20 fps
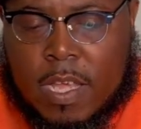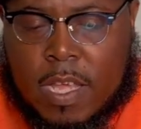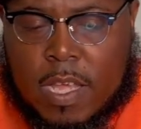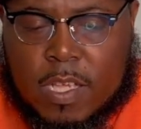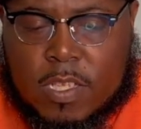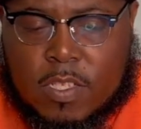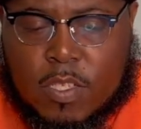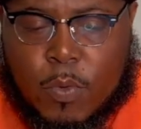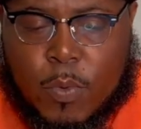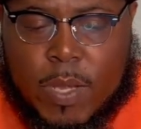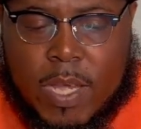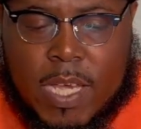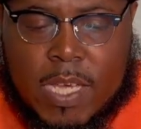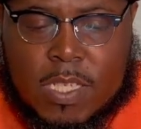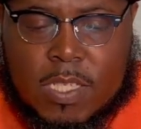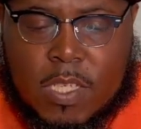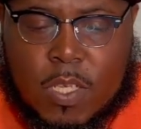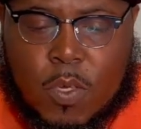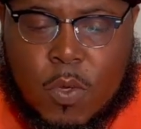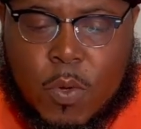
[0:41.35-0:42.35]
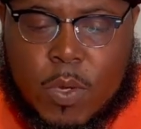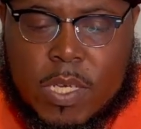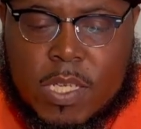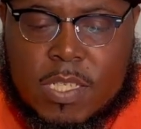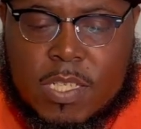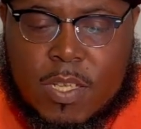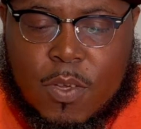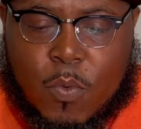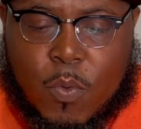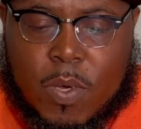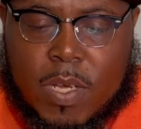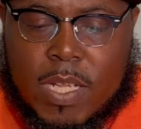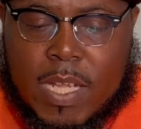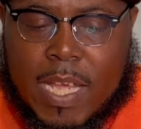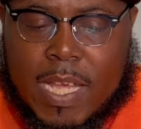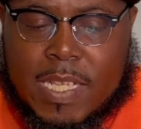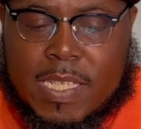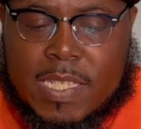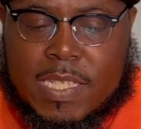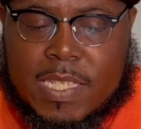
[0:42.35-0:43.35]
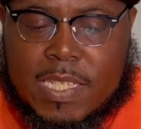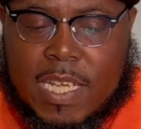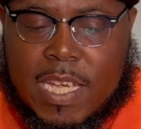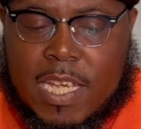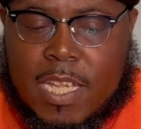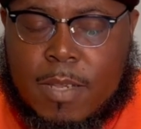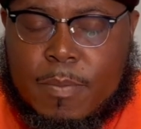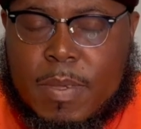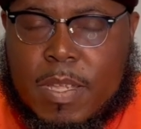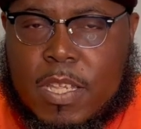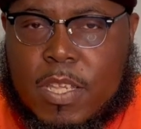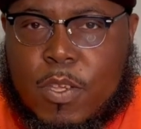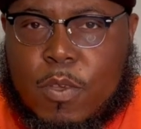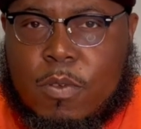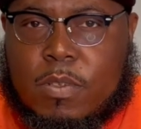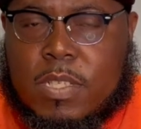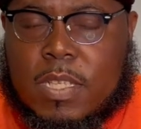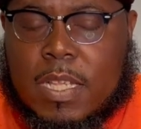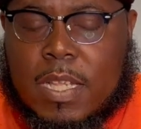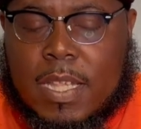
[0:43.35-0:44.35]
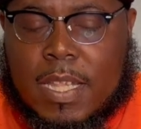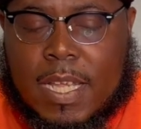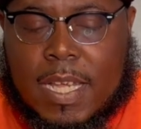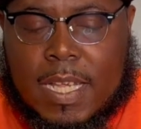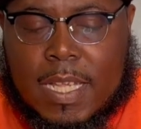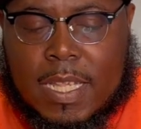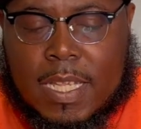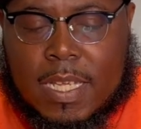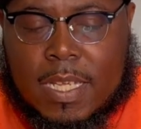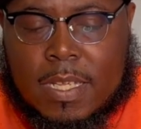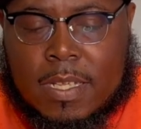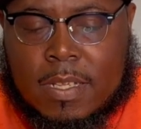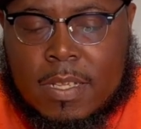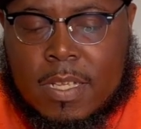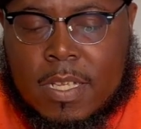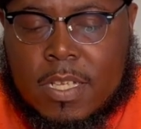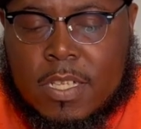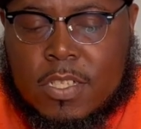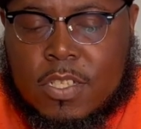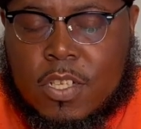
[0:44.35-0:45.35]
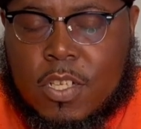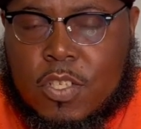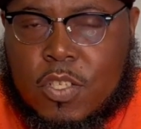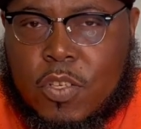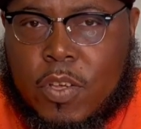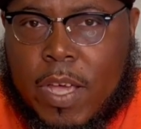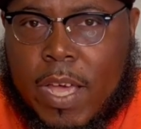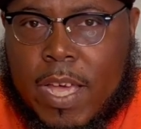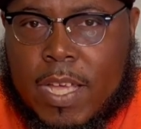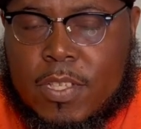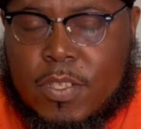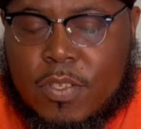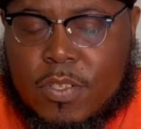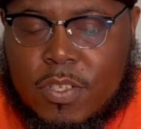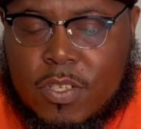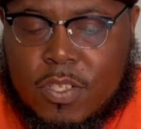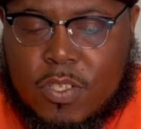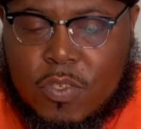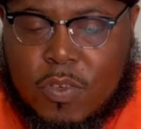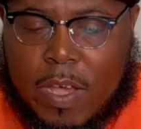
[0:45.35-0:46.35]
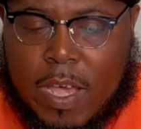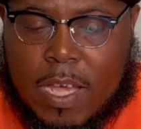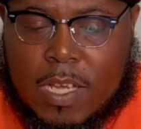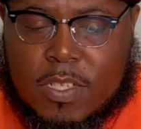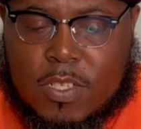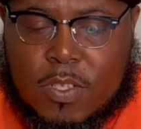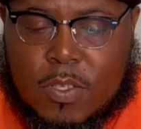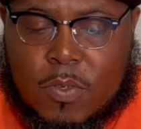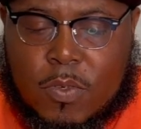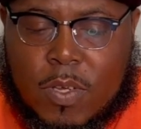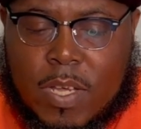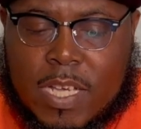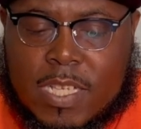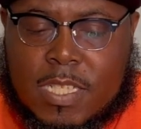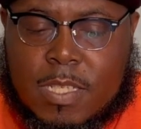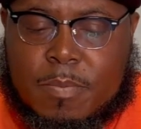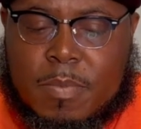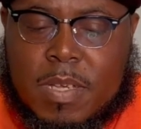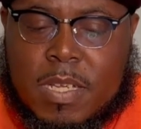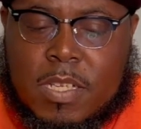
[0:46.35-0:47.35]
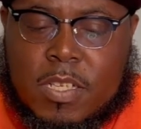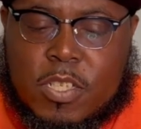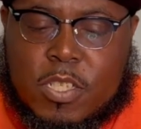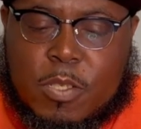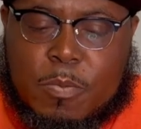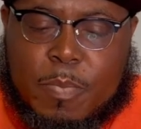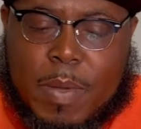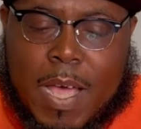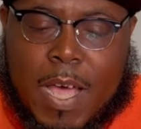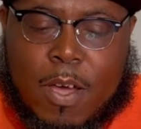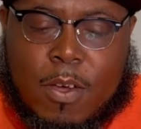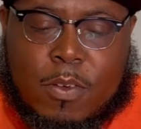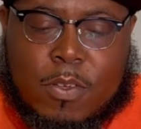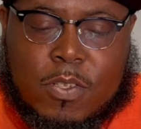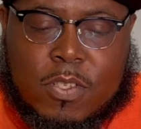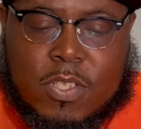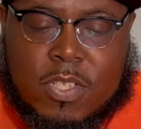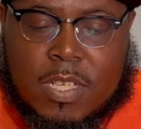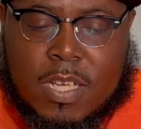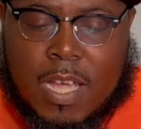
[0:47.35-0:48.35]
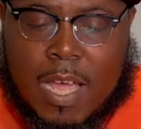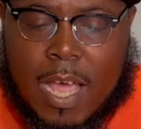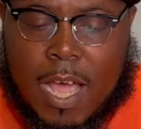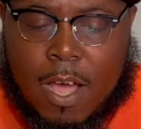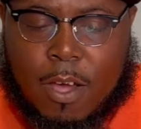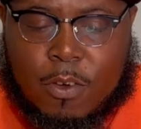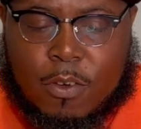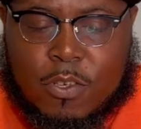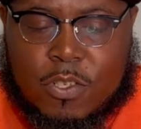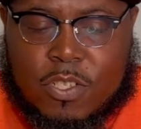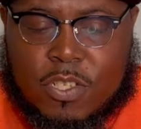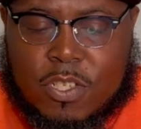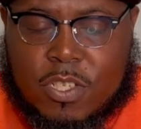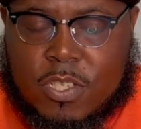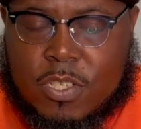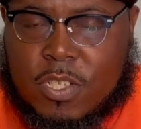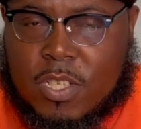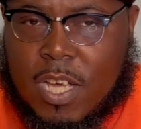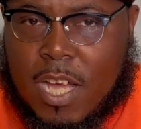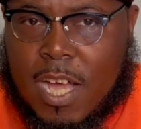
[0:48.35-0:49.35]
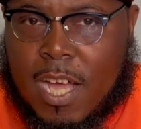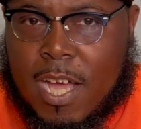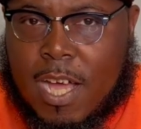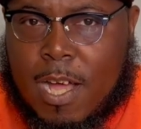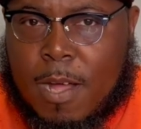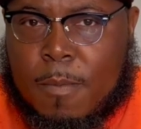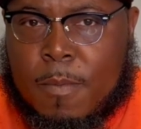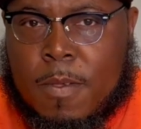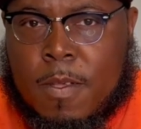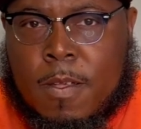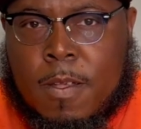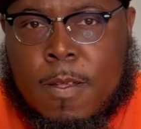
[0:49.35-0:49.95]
And so we asked the question, what has Satan been using lately to try to distract you? Has it been your spouse, your house, your job,